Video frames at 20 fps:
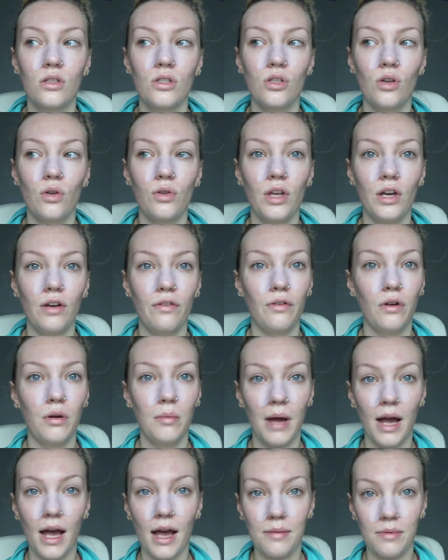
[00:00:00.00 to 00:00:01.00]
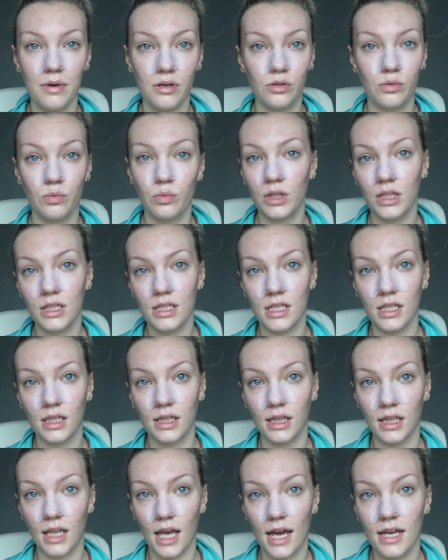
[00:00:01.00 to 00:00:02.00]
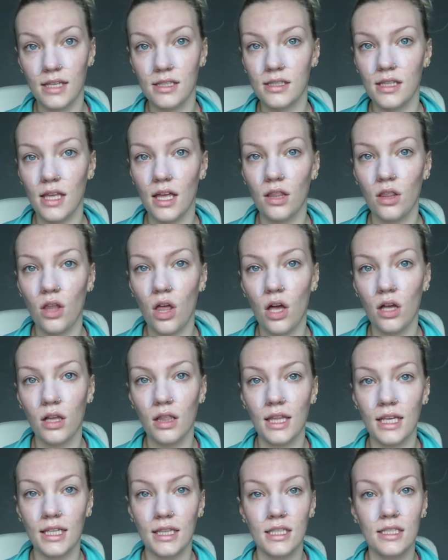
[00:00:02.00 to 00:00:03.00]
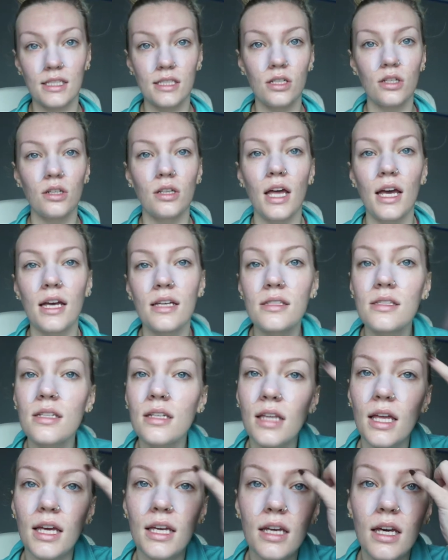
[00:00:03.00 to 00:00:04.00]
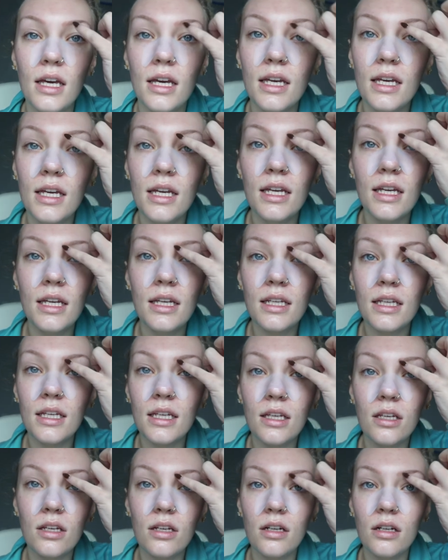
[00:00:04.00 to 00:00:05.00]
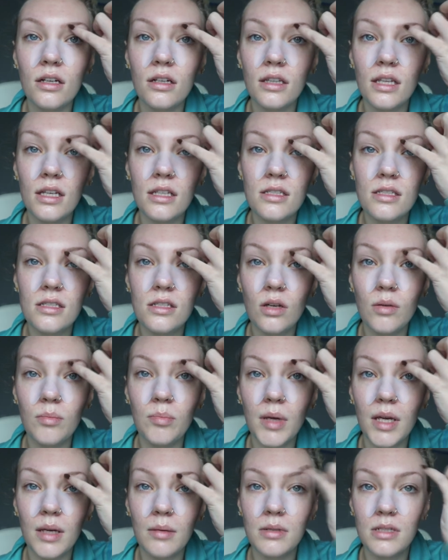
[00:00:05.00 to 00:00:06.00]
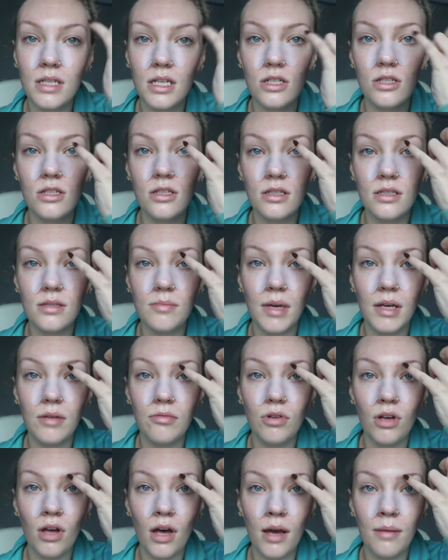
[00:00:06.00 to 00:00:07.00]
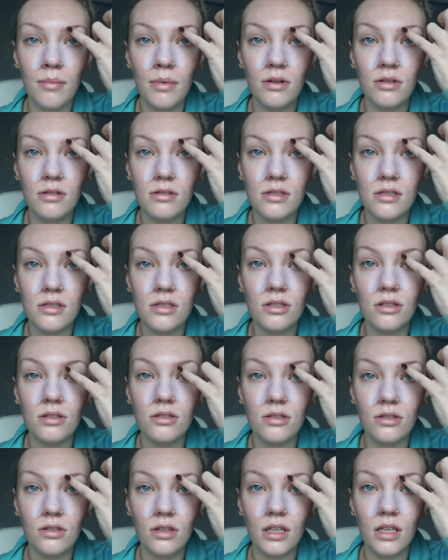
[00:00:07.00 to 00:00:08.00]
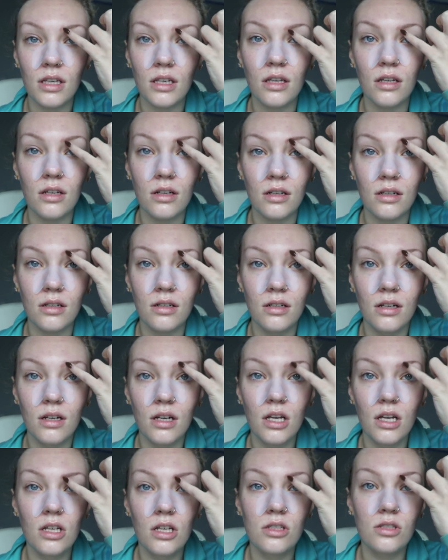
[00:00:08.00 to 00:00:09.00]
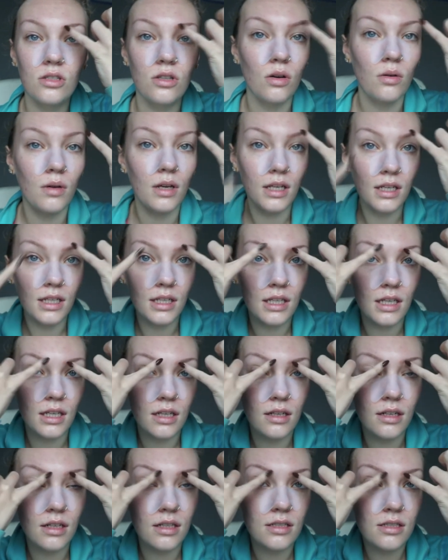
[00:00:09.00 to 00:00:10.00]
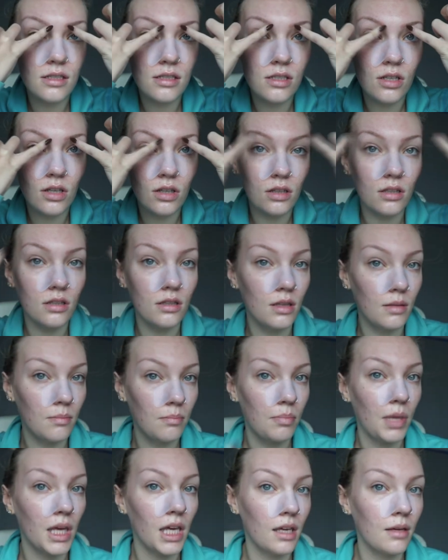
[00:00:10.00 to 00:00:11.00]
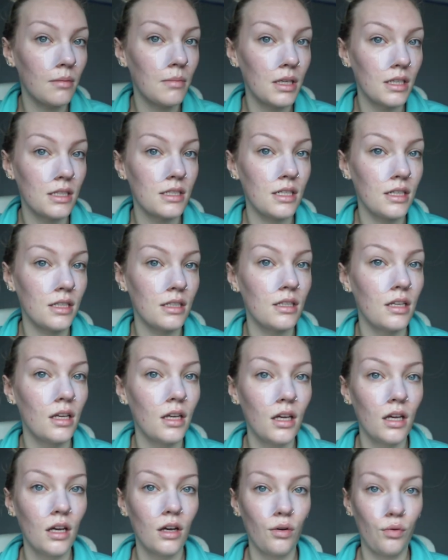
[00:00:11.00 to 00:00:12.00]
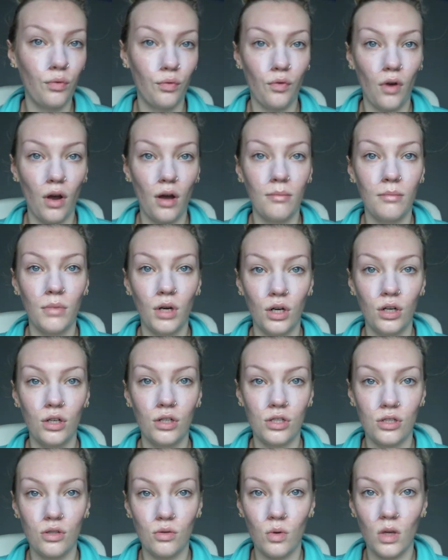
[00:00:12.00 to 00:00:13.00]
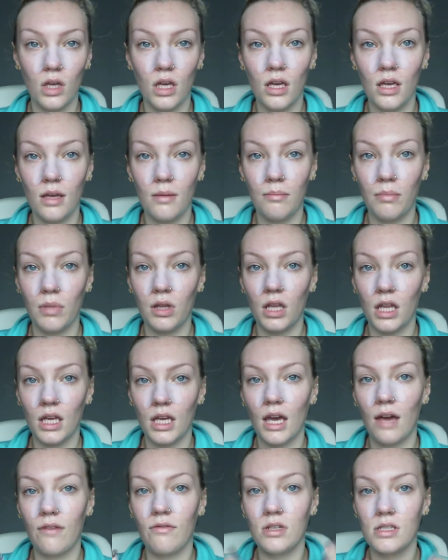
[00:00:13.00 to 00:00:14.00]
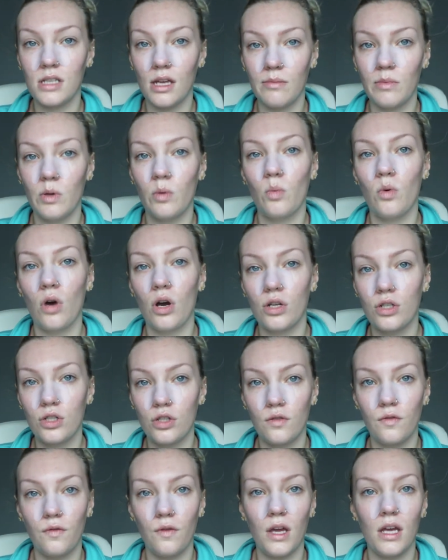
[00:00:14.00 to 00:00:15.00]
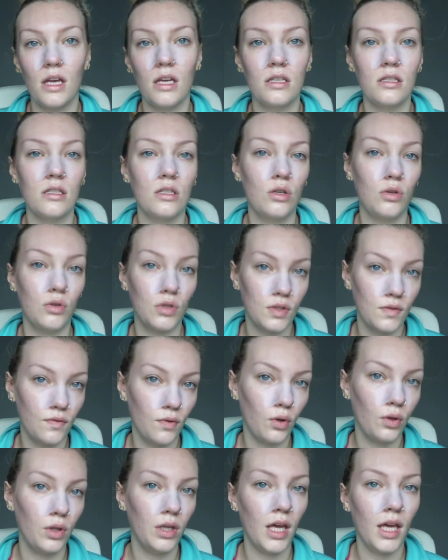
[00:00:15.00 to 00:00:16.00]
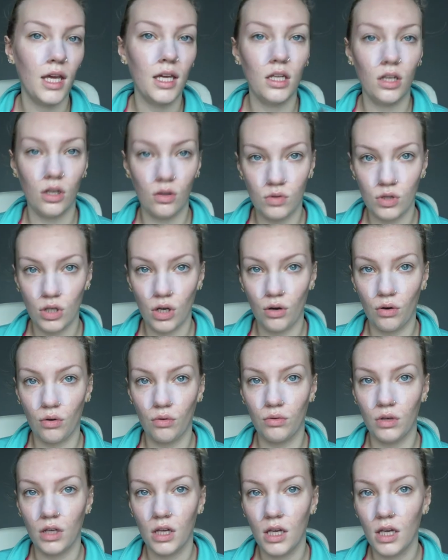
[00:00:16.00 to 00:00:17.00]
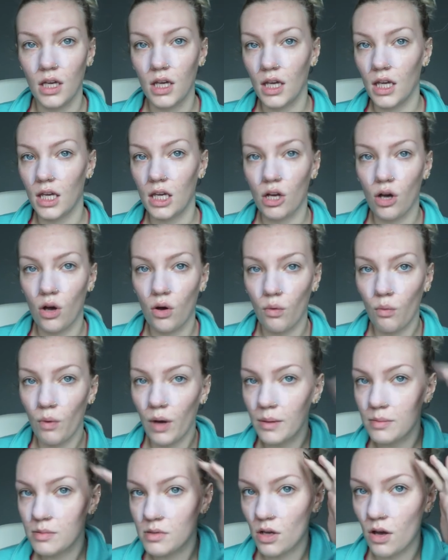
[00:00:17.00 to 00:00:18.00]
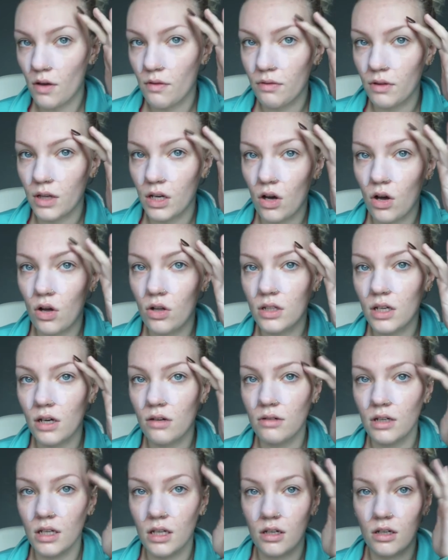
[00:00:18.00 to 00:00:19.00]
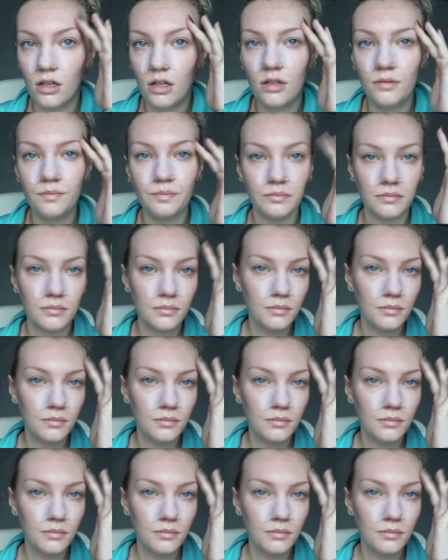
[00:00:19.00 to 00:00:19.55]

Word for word: so therefore my eyebrows really didn't last that long like they still lasted like in here that's still pigmentation because my real eyebrow doesn't start till like here so in here it's still pigmented from her doing it but like every time you wash your face and you exfoliate and you tone it all wipes off like all down here